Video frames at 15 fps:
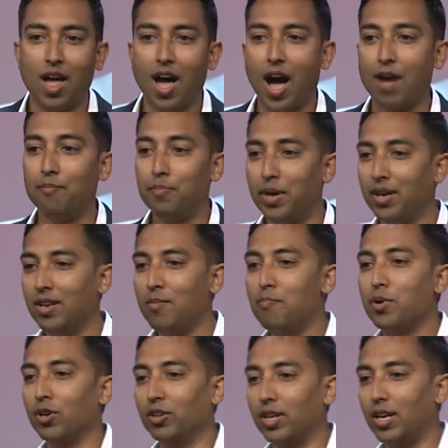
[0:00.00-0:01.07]
I've been
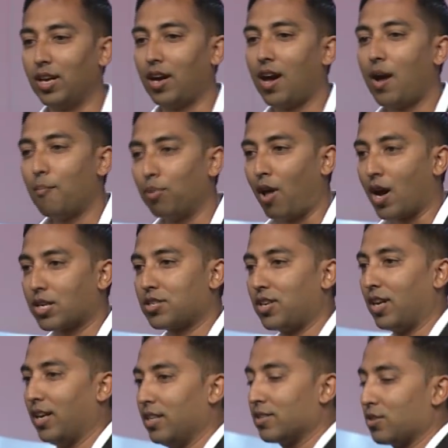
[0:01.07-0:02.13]
building
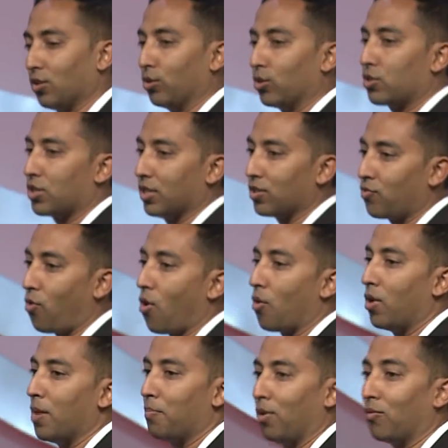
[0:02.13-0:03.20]
blockchain solutions for
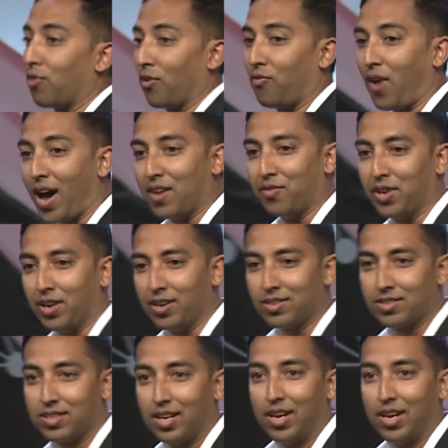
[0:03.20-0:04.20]
Ripple for 5 years.